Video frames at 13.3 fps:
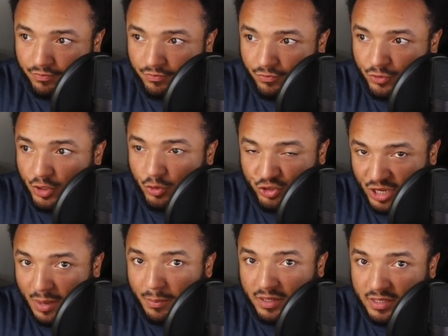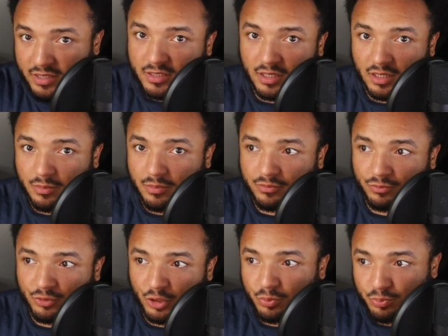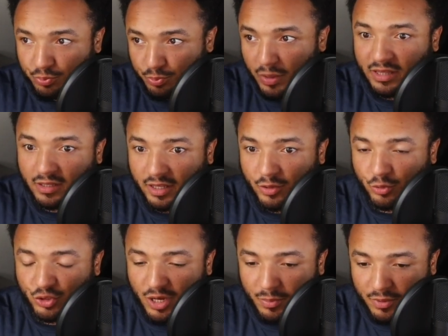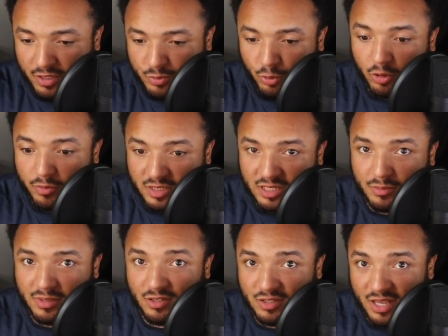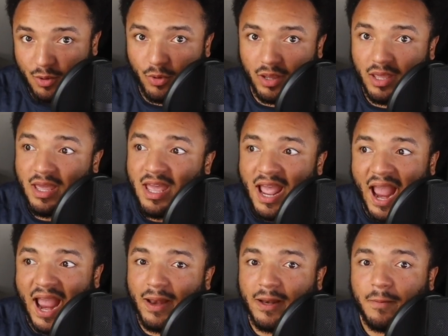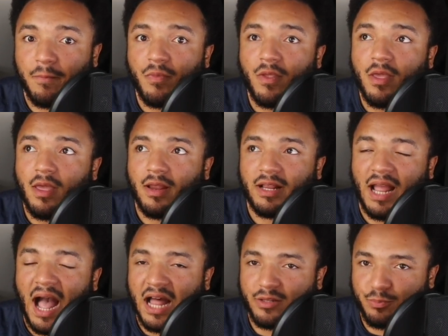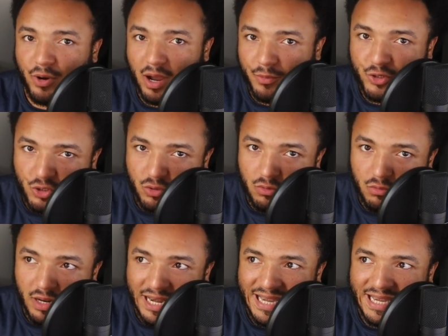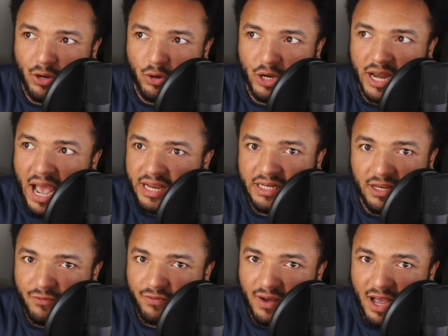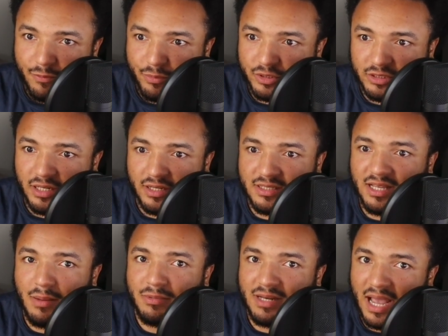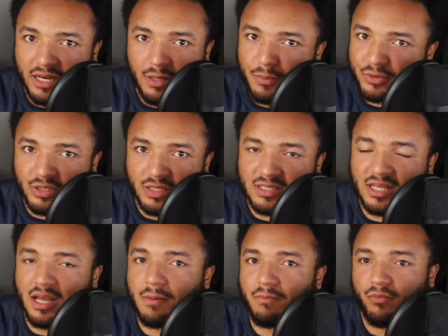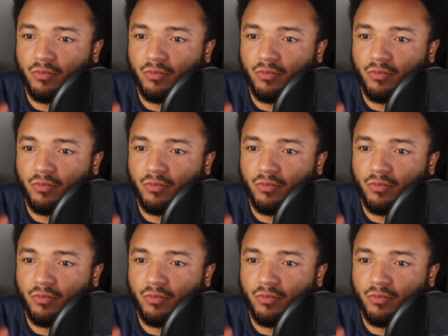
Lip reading: you know, Japanese sub. So make the language Japanese, pull up the subtitles that way. And I promise you, 90% of the time,